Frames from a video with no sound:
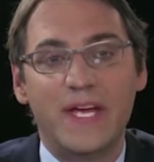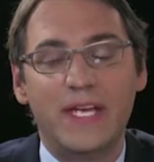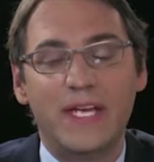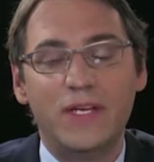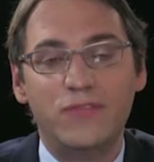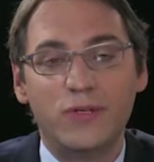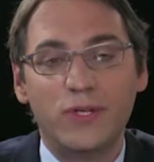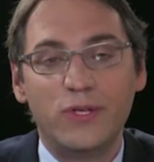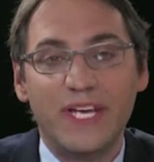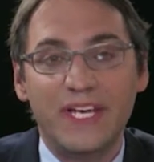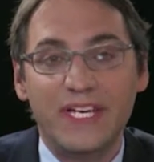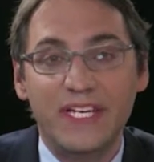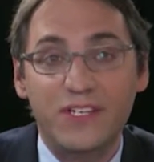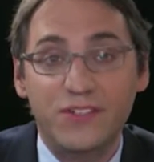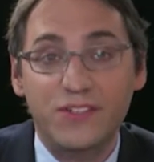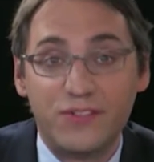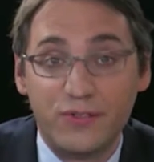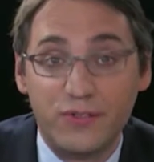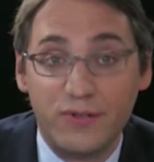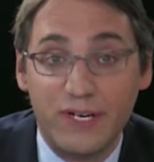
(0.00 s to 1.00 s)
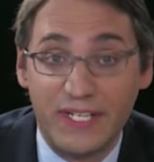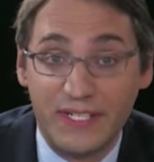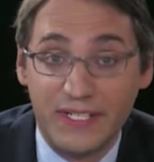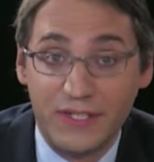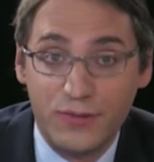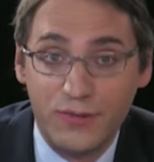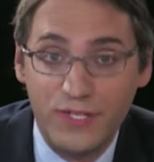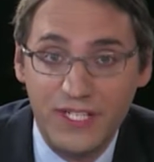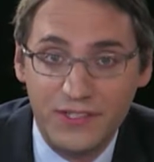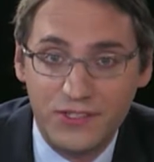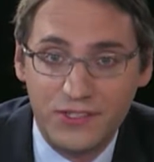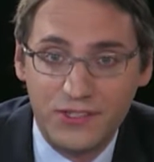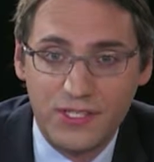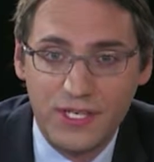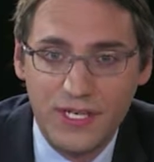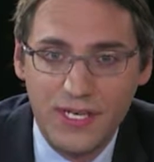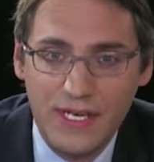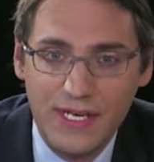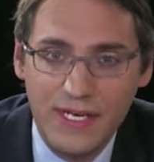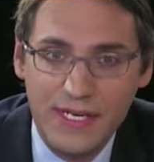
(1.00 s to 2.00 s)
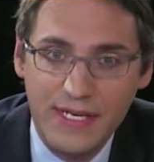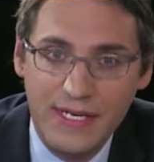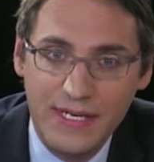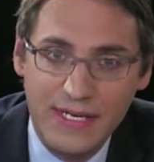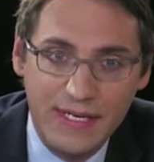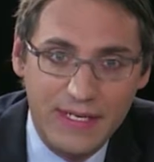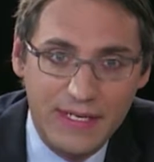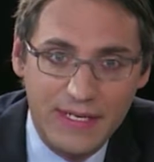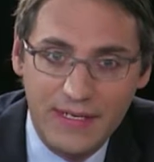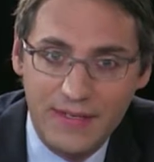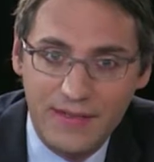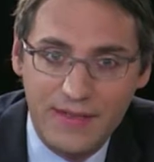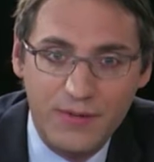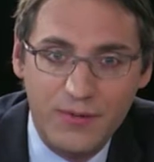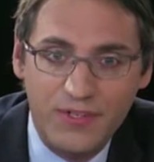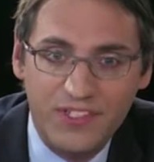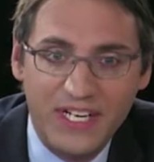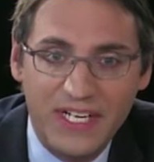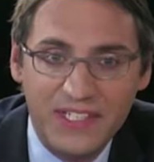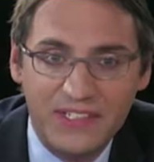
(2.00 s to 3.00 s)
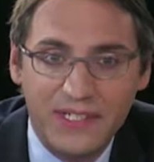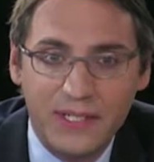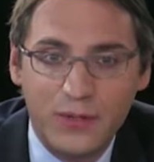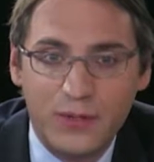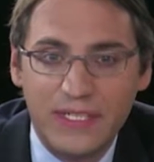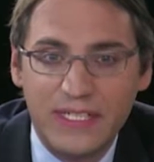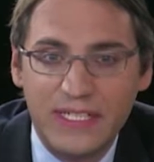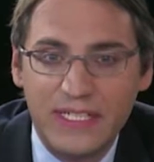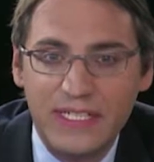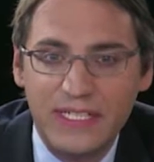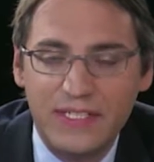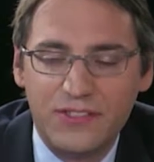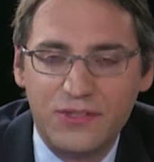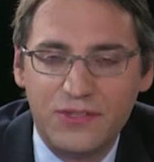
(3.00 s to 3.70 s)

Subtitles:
if you look at idiosyncratic risk, the results are quite clear.